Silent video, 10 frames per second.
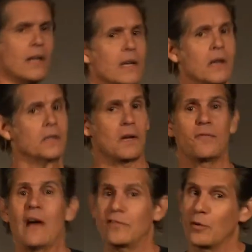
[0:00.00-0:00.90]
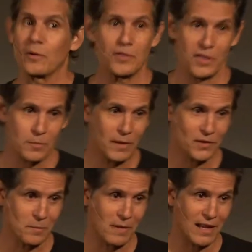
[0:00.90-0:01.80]
You got to fast forward six
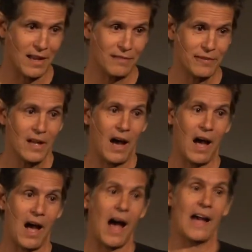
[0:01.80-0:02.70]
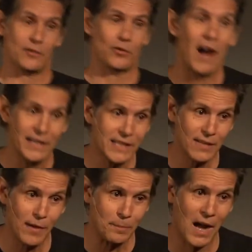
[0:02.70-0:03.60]
months in my life. I tried to
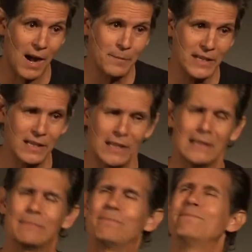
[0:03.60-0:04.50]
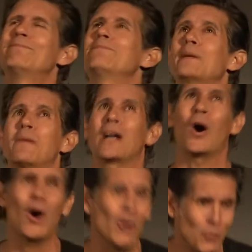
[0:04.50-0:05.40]
give up comedy, but my
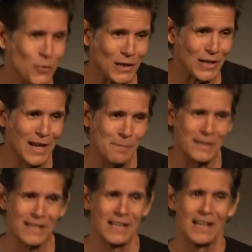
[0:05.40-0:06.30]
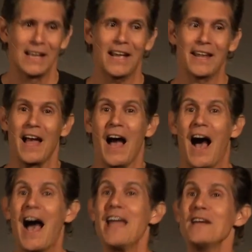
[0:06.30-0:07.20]
heart wouldn't let me. And
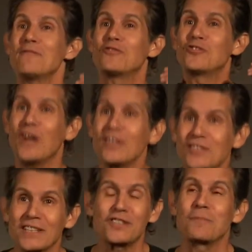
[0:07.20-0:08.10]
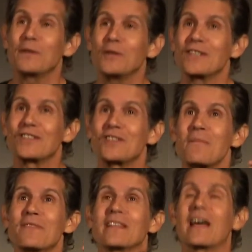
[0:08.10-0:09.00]
I have just experienced
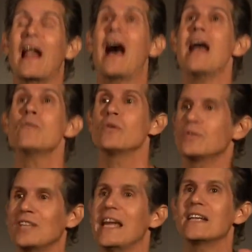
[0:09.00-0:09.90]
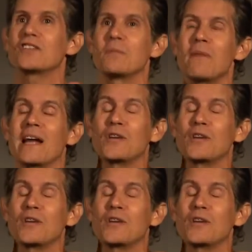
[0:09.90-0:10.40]
something that I will take to my